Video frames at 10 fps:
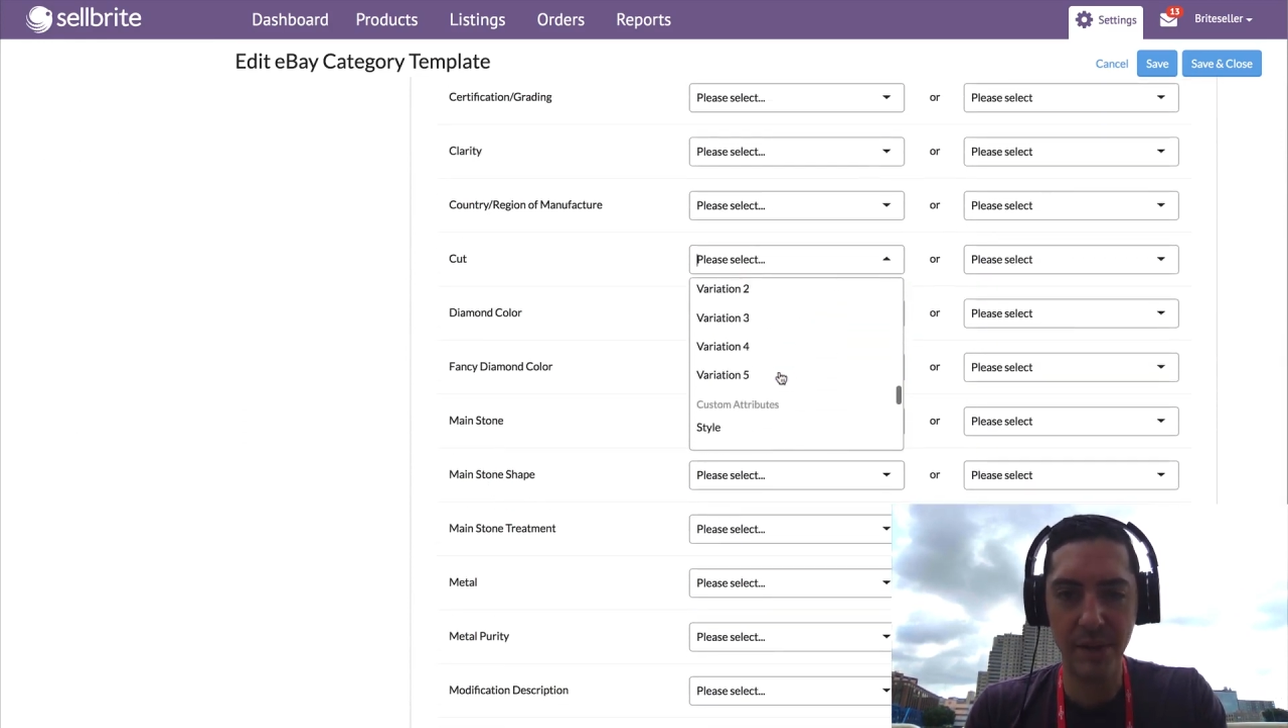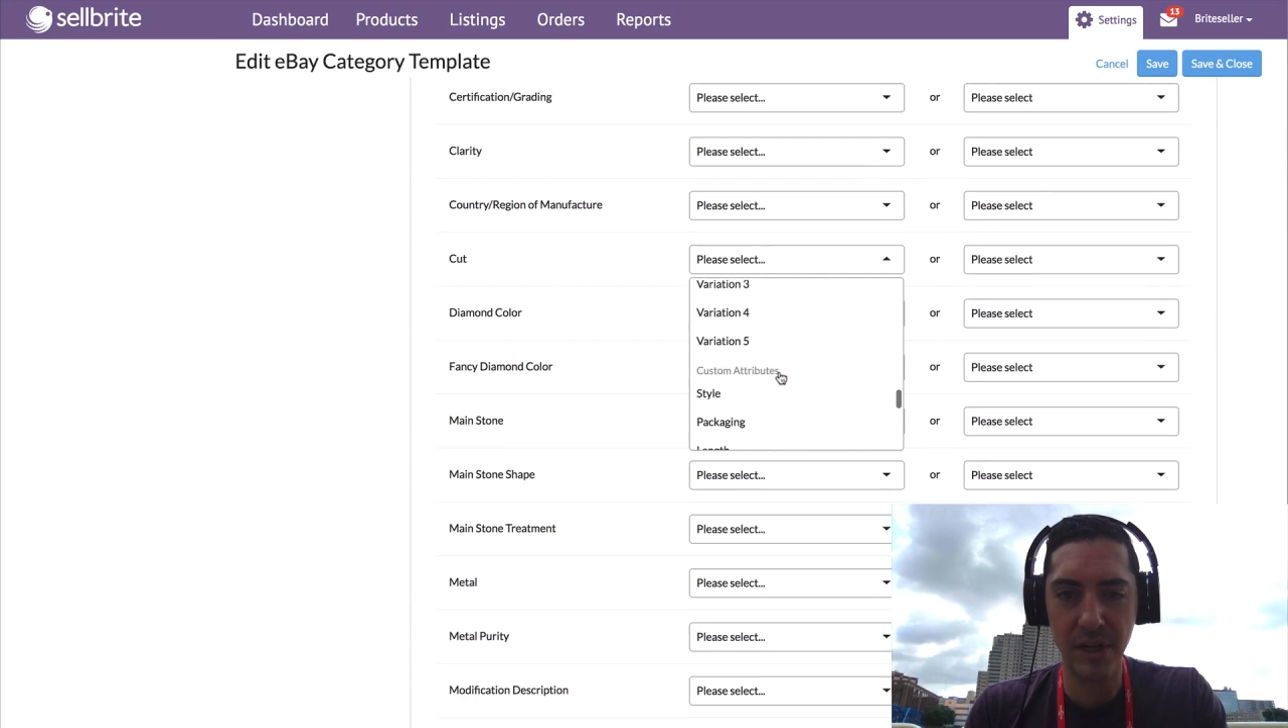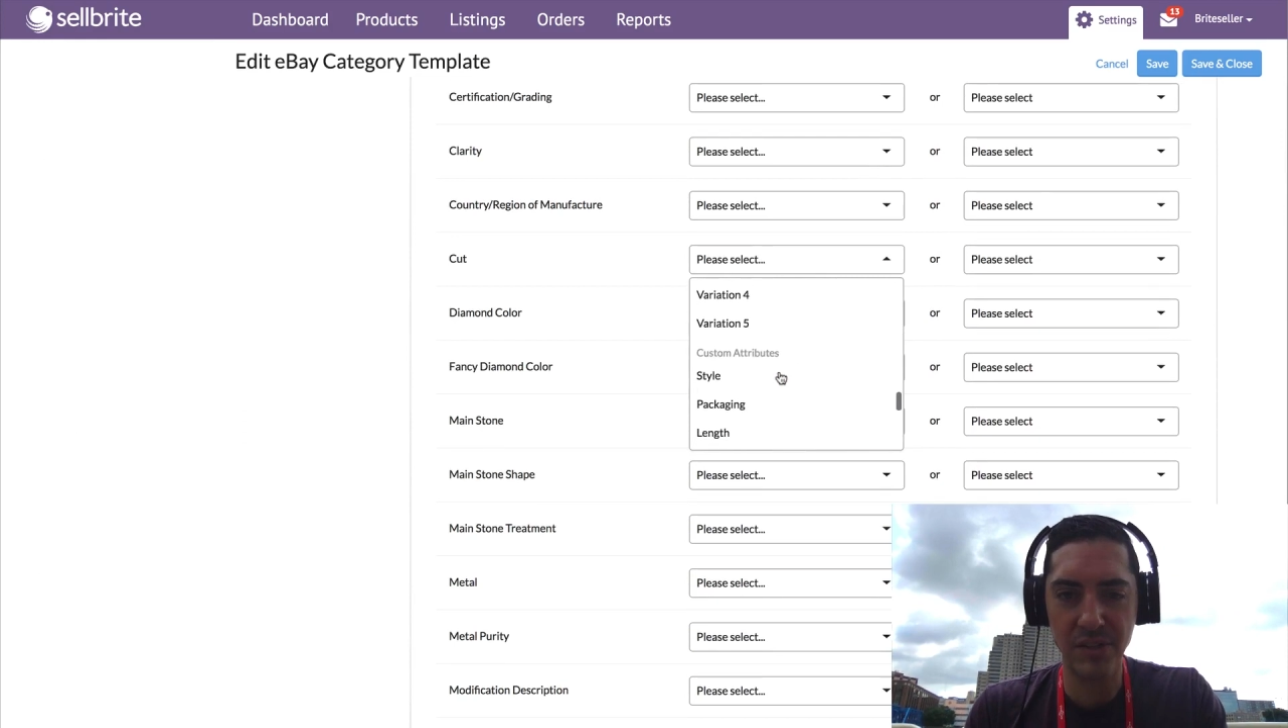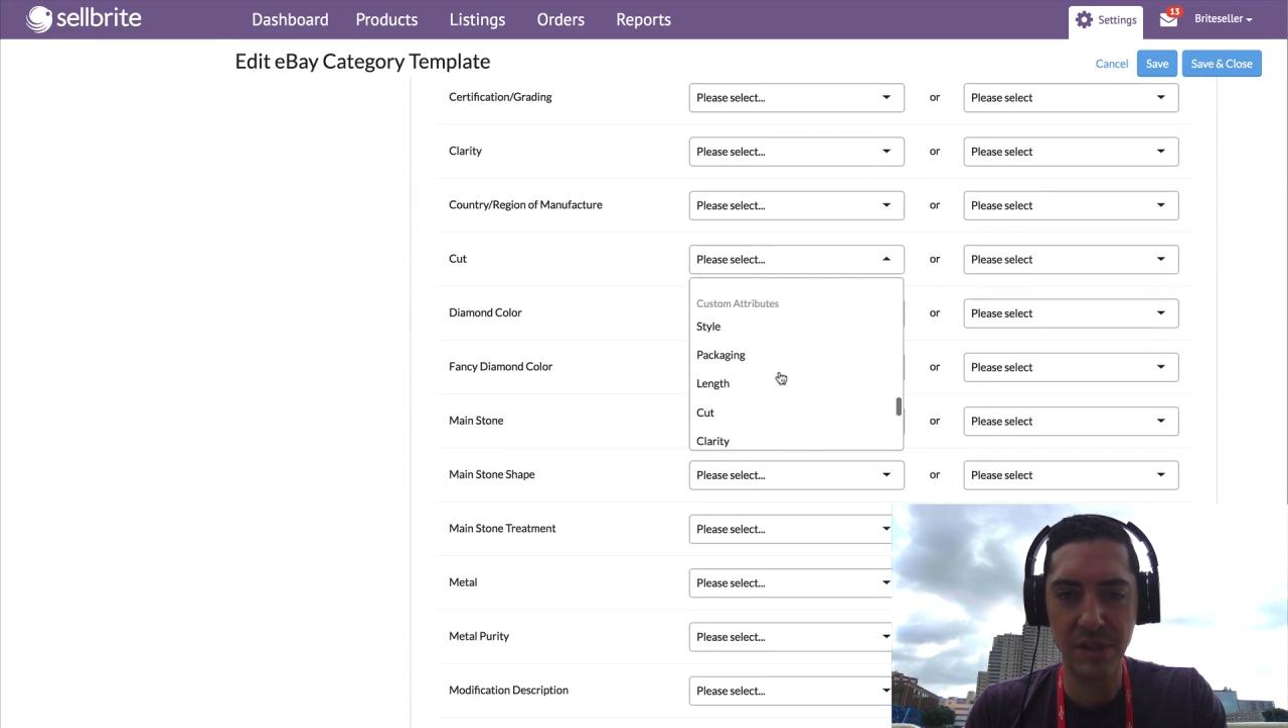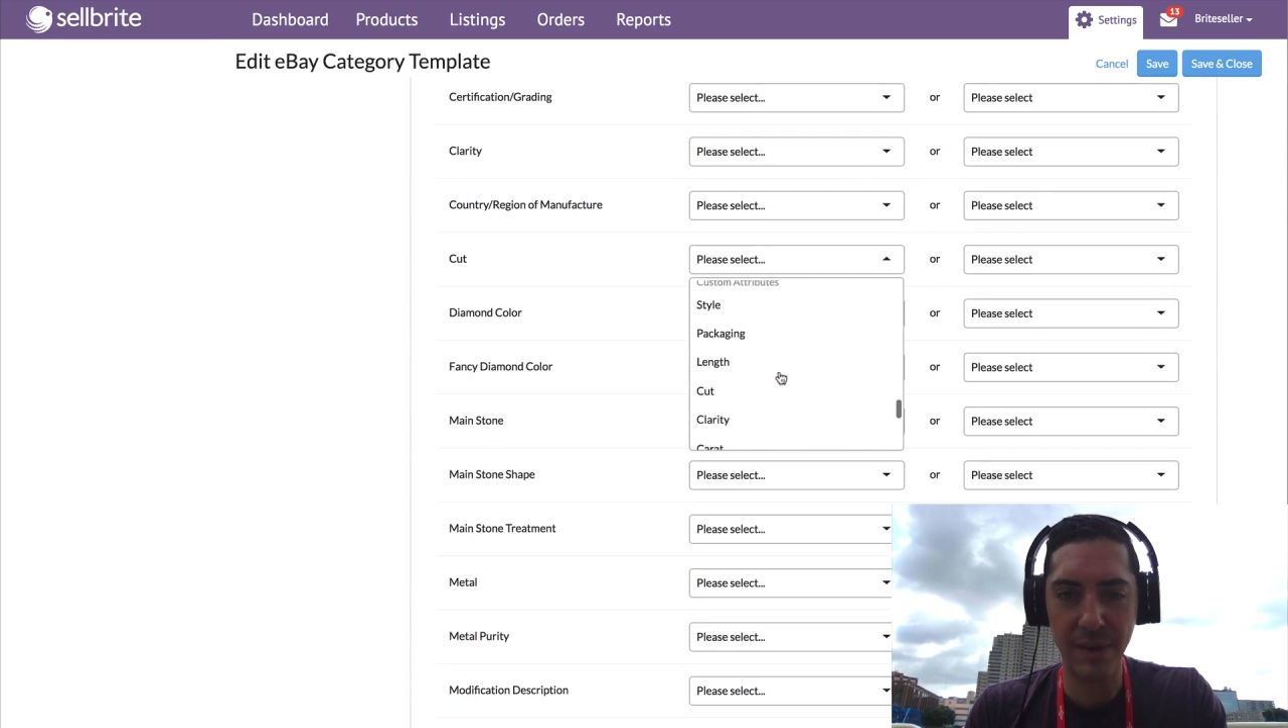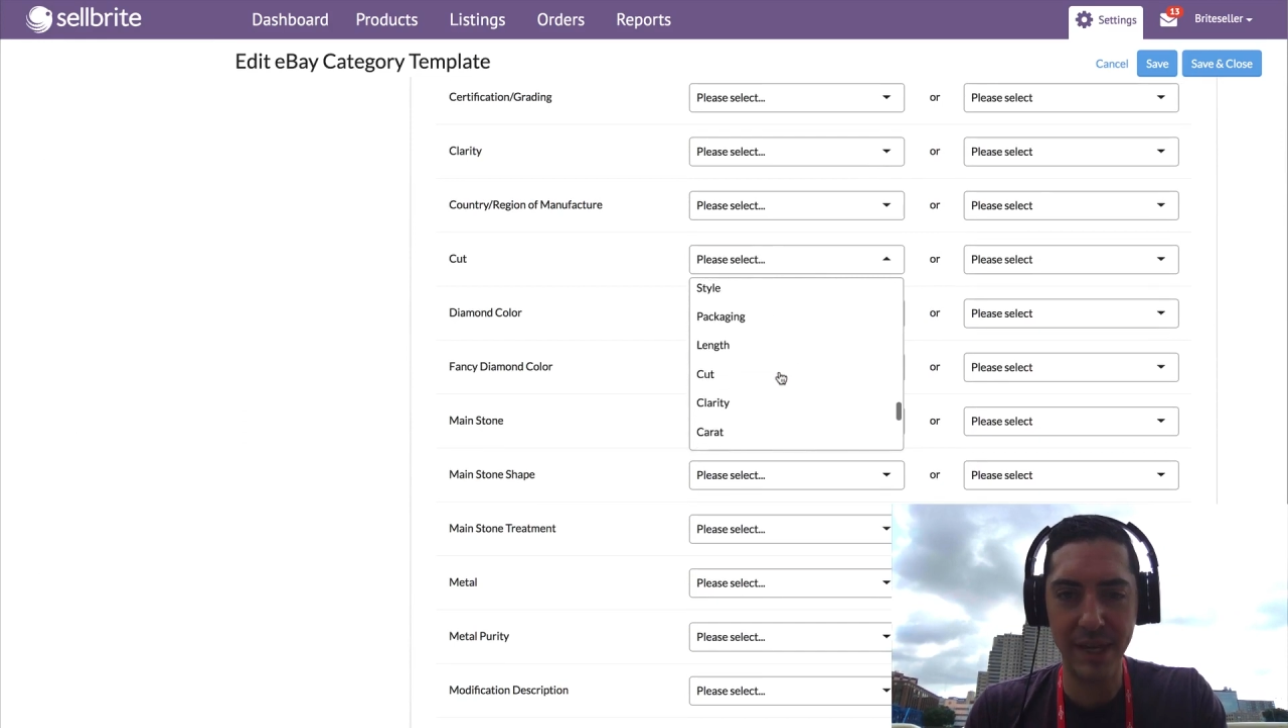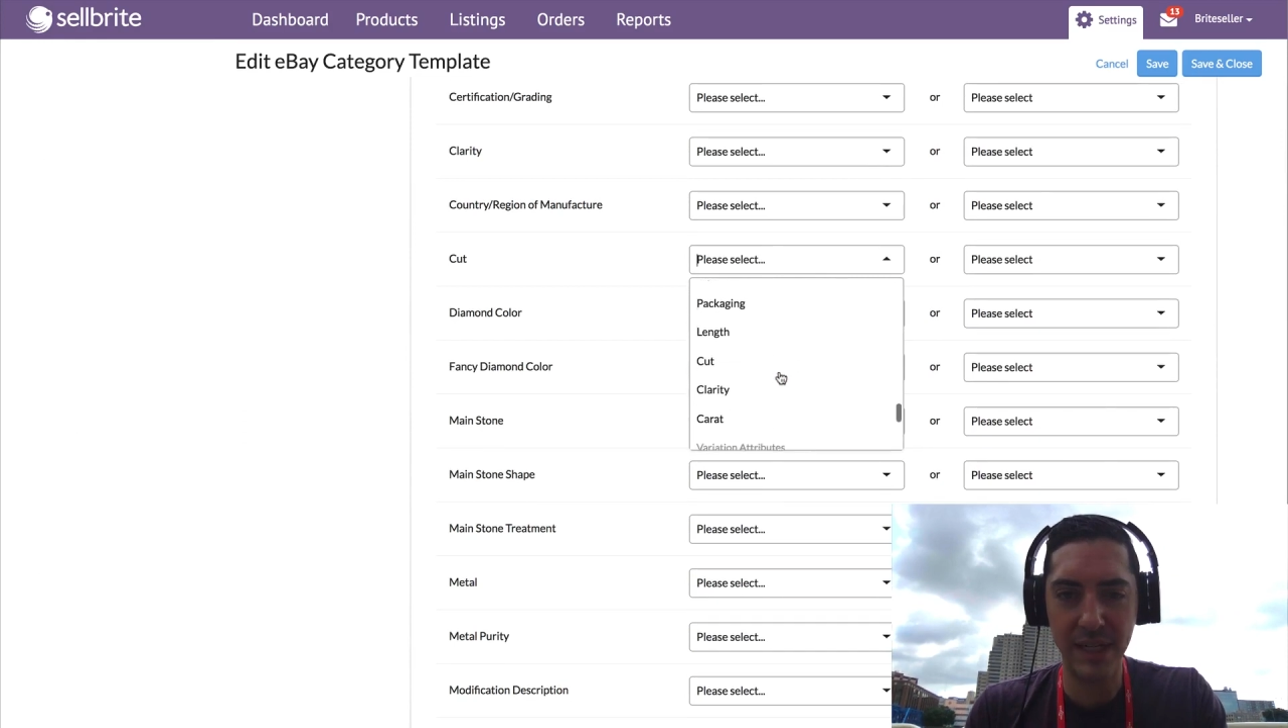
and I'll see my